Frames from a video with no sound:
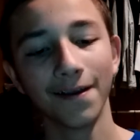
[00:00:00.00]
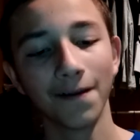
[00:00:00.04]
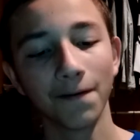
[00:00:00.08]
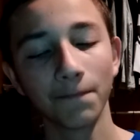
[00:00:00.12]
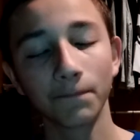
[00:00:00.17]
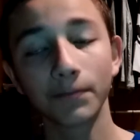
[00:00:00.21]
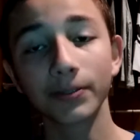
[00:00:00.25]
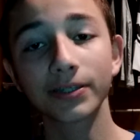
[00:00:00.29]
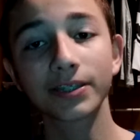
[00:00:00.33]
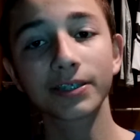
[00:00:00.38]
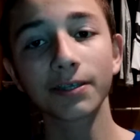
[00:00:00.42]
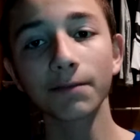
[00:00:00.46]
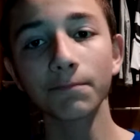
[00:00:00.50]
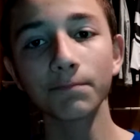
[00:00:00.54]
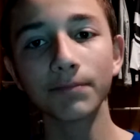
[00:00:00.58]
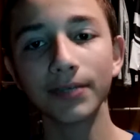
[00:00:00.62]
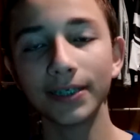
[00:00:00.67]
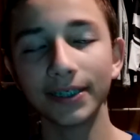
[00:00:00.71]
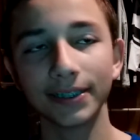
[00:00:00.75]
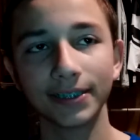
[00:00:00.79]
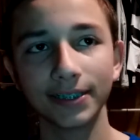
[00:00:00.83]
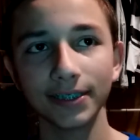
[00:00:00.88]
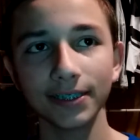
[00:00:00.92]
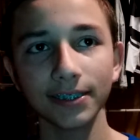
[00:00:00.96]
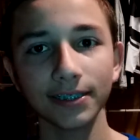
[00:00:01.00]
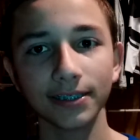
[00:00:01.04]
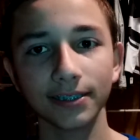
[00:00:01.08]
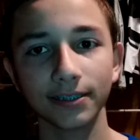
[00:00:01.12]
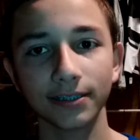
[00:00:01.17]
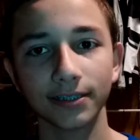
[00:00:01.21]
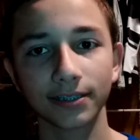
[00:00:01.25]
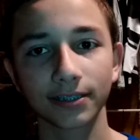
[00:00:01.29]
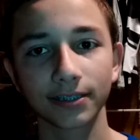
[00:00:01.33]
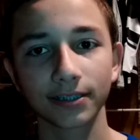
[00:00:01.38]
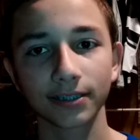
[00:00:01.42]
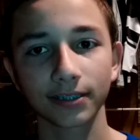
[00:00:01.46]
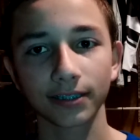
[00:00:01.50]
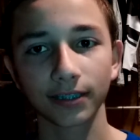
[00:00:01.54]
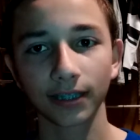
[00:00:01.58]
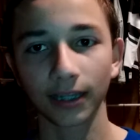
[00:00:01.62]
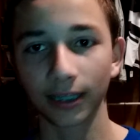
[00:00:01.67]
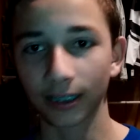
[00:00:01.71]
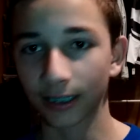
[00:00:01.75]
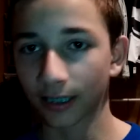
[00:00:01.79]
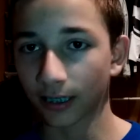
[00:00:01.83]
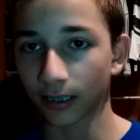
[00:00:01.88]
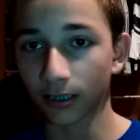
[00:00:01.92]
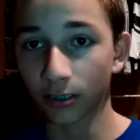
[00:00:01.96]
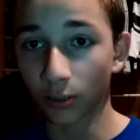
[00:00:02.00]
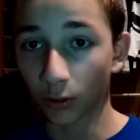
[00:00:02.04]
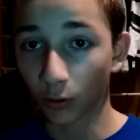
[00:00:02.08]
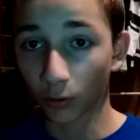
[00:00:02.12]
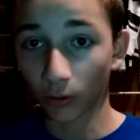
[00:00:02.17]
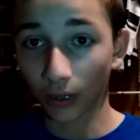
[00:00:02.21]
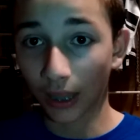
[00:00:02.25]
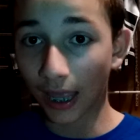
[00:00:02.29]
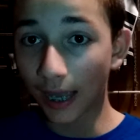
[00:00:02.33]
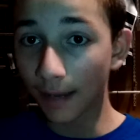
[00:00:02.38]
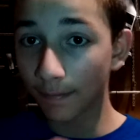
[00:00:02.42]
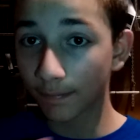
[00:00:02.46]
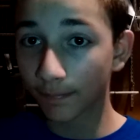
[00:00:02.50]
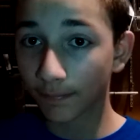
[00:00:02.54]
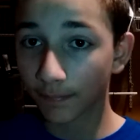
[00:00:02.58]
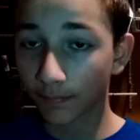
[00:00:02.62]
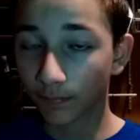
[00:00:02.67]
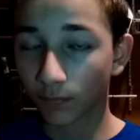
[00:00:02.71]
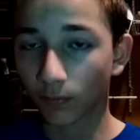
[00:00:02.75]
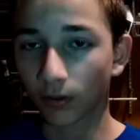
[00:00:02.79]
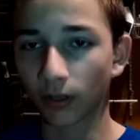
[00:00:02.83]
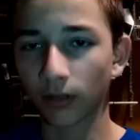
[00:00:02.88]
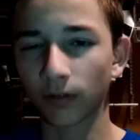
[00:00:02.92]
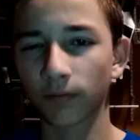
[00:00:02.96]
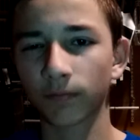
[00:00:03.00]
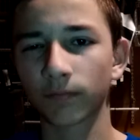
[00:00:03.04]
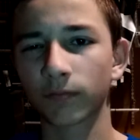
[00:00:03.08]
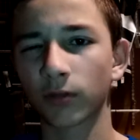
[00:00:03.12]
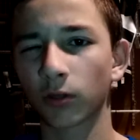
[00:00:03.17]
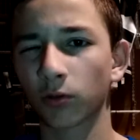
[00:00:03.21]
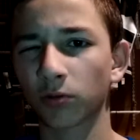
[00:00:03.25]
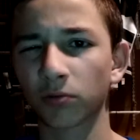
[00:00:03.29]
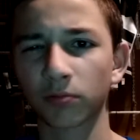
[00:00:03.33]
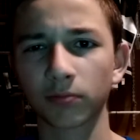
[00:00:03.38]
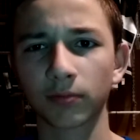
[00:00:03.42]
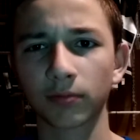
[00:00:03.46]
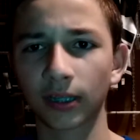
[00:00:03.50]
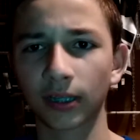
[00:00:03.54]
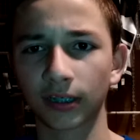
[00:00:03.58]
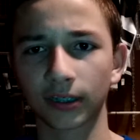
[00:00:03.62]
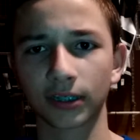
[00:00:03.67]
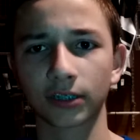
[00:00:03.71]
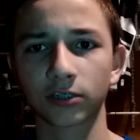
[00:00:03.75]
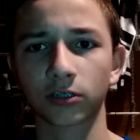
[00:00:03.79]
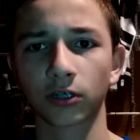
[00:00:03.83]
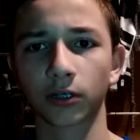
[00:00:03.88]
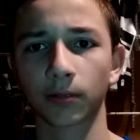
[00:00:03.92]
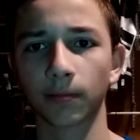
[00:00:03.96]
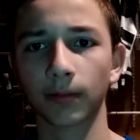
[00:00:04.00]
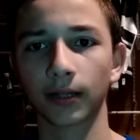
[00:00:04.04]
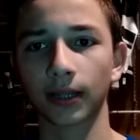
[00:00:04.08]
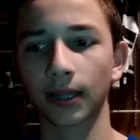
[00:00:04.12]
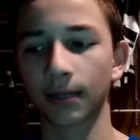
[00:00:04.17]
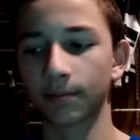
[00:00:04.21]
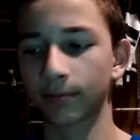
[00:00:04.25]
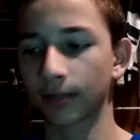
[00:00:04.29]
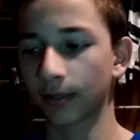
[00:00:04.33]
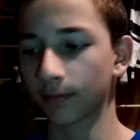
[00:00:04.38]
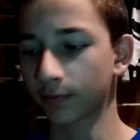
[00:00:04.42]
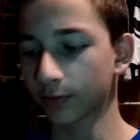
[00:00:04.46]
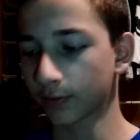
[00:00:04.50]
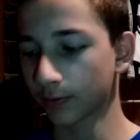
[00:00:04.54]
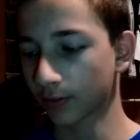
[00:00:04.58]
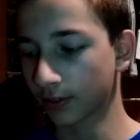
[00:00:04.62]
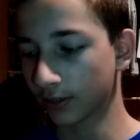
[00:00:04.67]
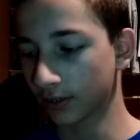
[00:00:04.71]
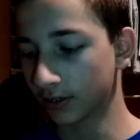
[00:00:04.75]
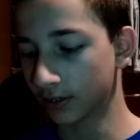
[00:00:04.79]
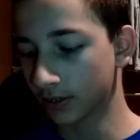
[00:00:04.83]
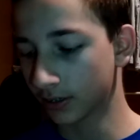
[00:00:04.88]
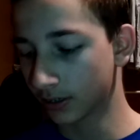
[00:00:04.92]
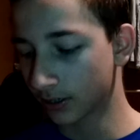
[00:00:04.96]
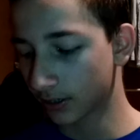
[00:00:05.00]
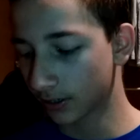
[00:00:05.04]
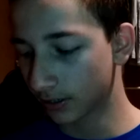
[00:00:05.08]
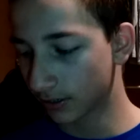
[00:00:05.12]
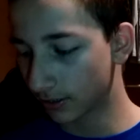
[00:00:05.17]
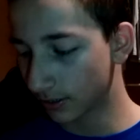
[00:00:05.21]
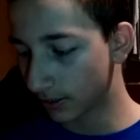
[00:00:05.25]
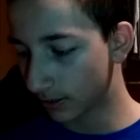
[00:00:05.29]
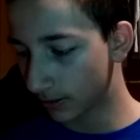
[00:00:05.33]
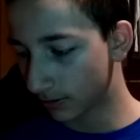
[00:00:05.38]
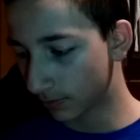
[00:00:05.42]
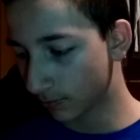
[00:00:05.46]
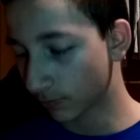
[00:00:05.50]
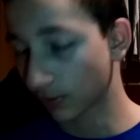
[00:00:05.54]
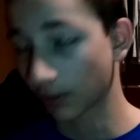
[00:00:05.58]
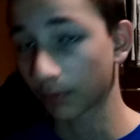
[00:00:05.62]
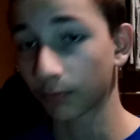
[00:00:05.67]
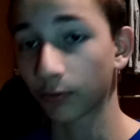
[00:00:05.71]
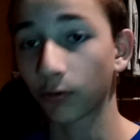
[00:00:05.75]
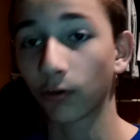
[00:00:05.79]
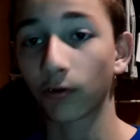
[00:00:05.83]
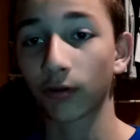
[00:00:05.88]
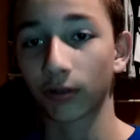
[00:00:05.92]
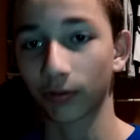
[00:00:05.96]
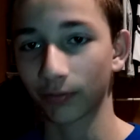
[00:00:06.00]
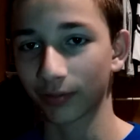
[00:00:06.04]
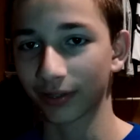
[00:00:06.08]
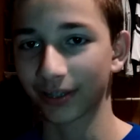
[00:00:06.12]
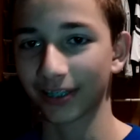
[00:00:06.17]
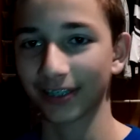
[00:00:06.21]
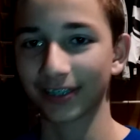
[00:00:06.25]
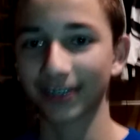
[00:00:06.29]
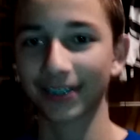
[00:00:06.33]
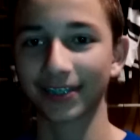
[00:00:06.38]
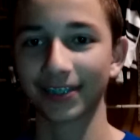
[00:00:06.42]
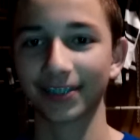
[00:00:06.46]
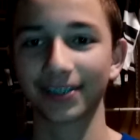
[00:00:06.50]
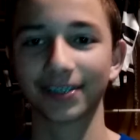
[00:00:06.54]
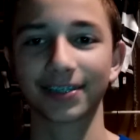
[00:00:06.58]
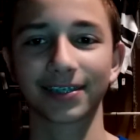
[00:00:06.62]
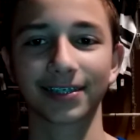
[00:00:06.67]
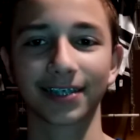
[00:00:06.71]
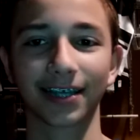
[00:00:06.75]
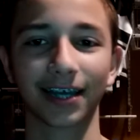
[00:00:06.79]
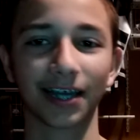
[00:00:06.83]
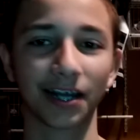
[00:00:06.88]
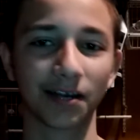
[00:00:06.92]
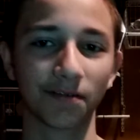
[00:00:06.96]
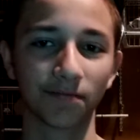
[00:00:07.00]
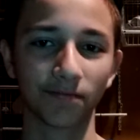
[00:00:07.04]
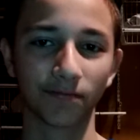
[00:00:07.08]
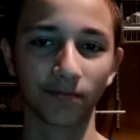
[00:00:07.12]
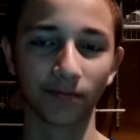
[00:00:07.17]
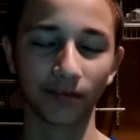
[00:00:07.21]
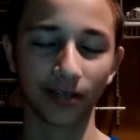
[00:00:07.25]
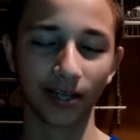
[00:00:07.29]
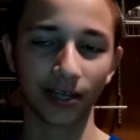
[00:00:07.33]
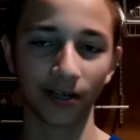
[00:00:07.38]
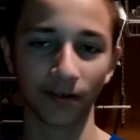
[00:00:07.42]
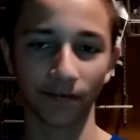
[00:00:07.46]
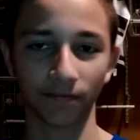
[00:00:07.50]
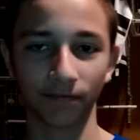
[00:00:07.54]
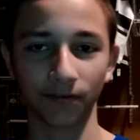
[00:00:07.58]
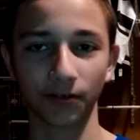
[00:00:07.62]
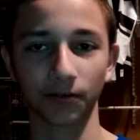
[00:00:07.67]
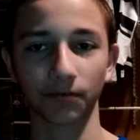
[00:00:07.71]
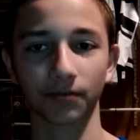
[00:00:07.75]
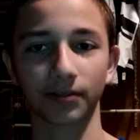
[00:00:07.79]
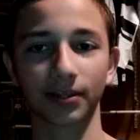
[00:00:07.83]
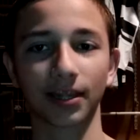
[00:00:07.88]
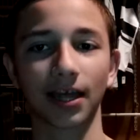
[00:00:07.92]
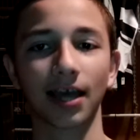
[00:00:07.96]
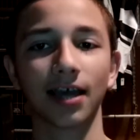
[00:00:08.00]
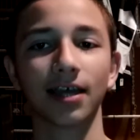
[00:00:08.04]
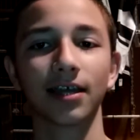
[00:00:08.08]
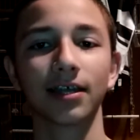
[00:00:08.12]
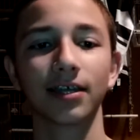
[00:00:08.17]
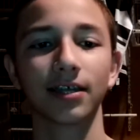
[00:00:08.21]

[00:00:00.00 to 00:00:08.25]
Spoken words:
But some PCs, like, you know, well, no, I'm not going to talk about laptops because where I'm going with this is kind of interfere with that.